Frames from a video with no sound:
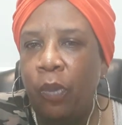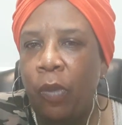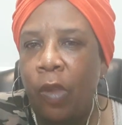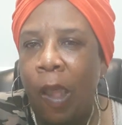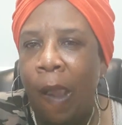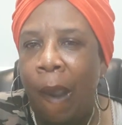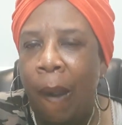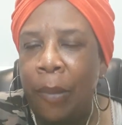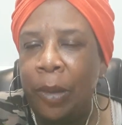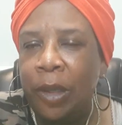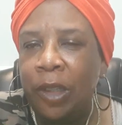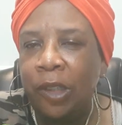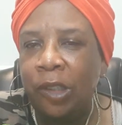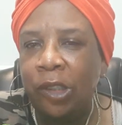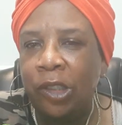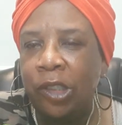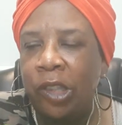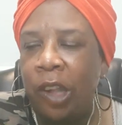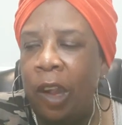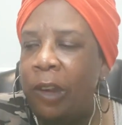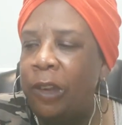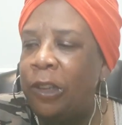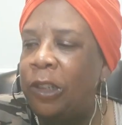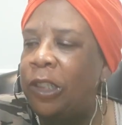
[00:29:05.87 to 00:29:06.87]
I've been
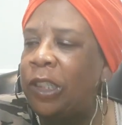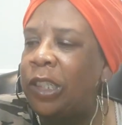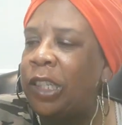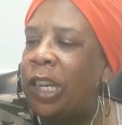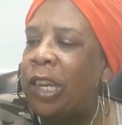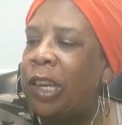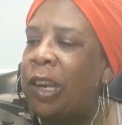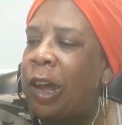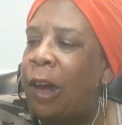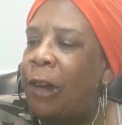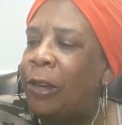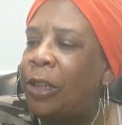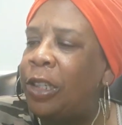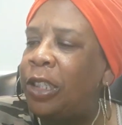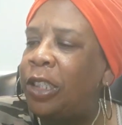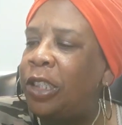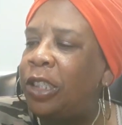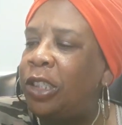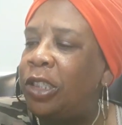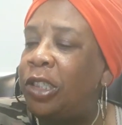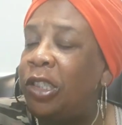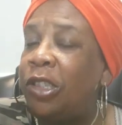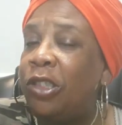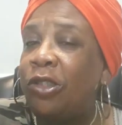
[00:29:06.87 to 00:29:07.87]
sitting here and ate all of
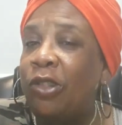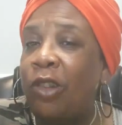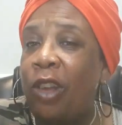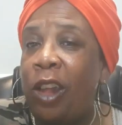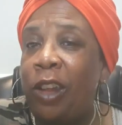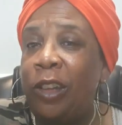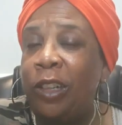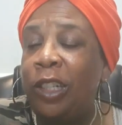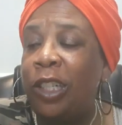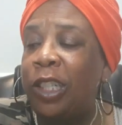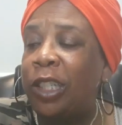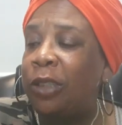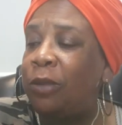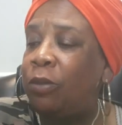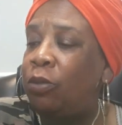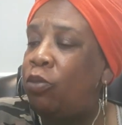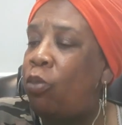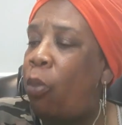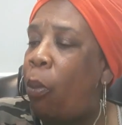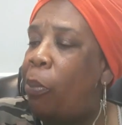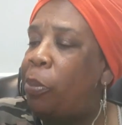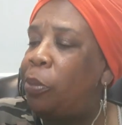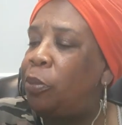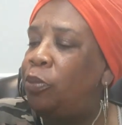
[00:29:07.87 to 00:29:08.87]
these. These are good.
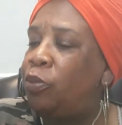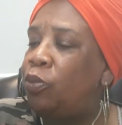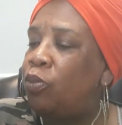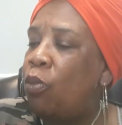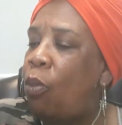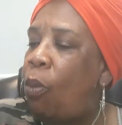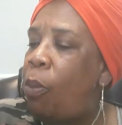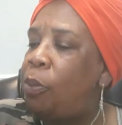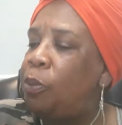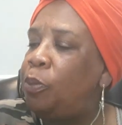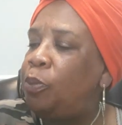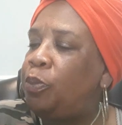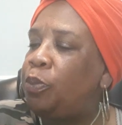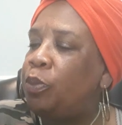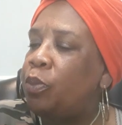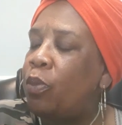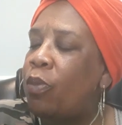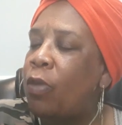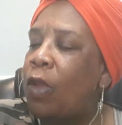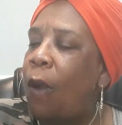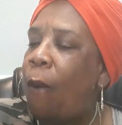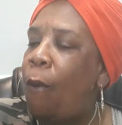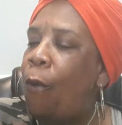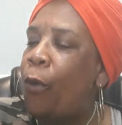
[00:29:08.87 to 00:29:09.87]

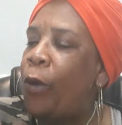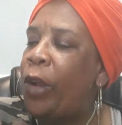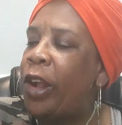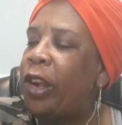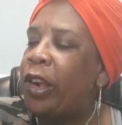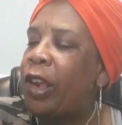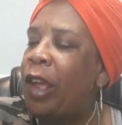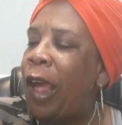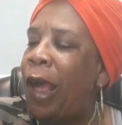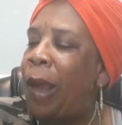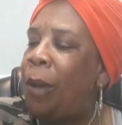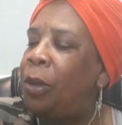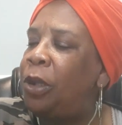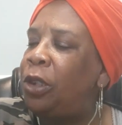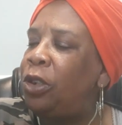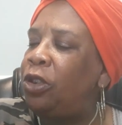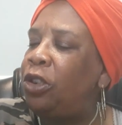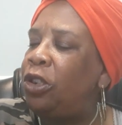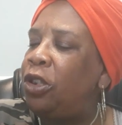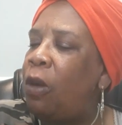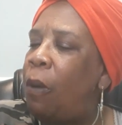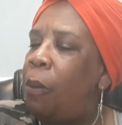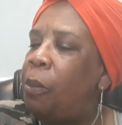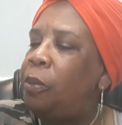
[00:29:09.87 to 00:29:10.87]
Red cabbage,
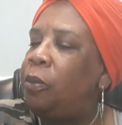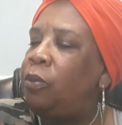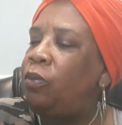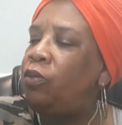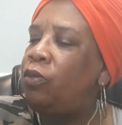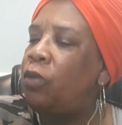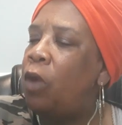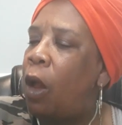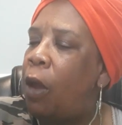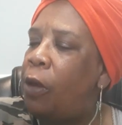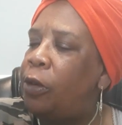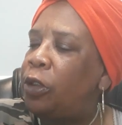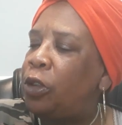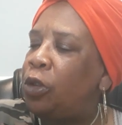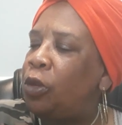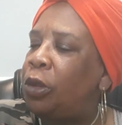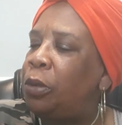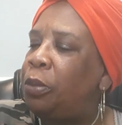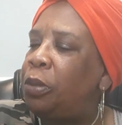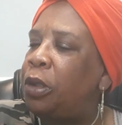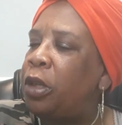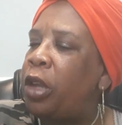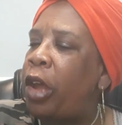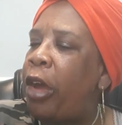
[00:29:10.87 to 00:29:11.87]

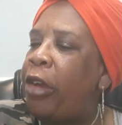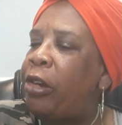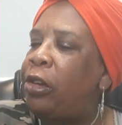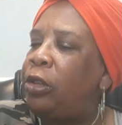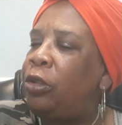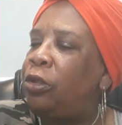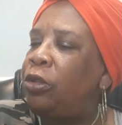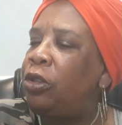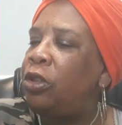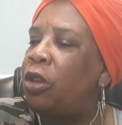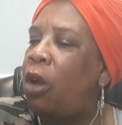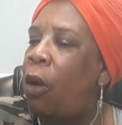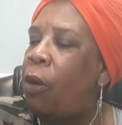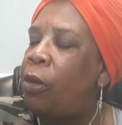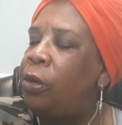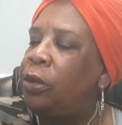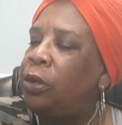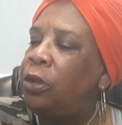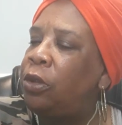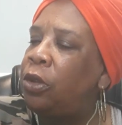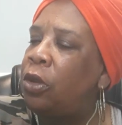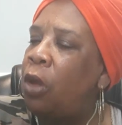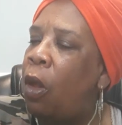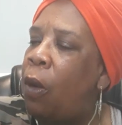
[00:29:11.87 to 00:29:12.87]
sweet potatoes,
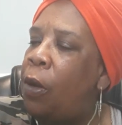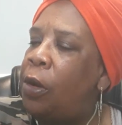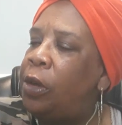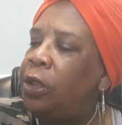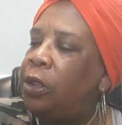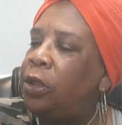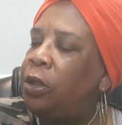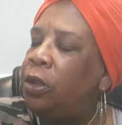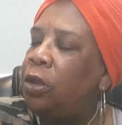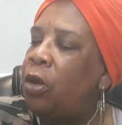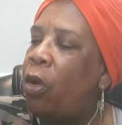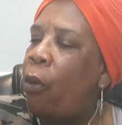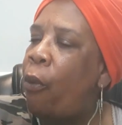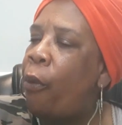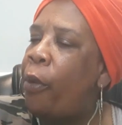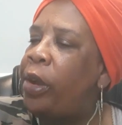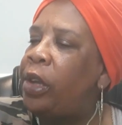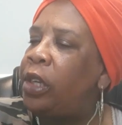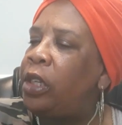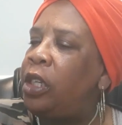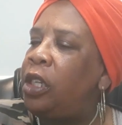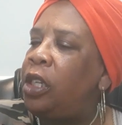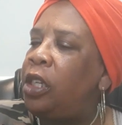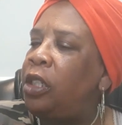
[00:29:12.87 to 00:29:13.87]

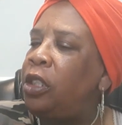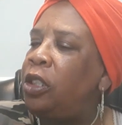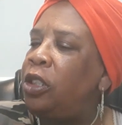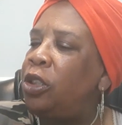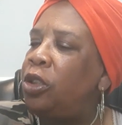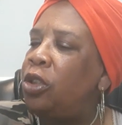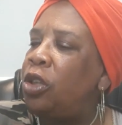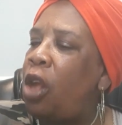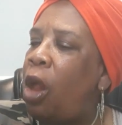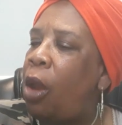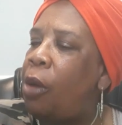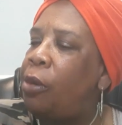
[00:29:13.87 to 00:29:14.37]
red onion,